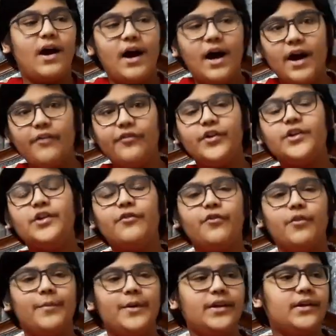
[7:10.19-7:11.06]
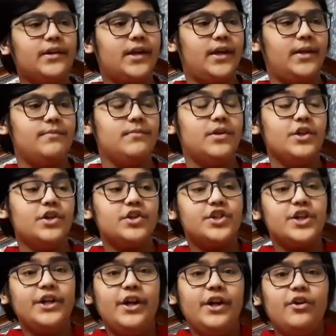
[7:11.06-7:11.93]
After the woman came,
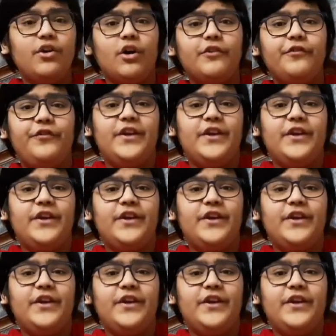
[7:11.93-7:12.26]
she did not